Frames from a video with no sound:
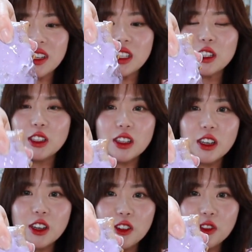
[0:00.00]
because I
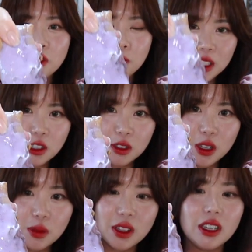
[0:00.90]
love my
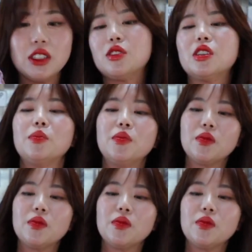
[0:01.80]
Turon with ice cream.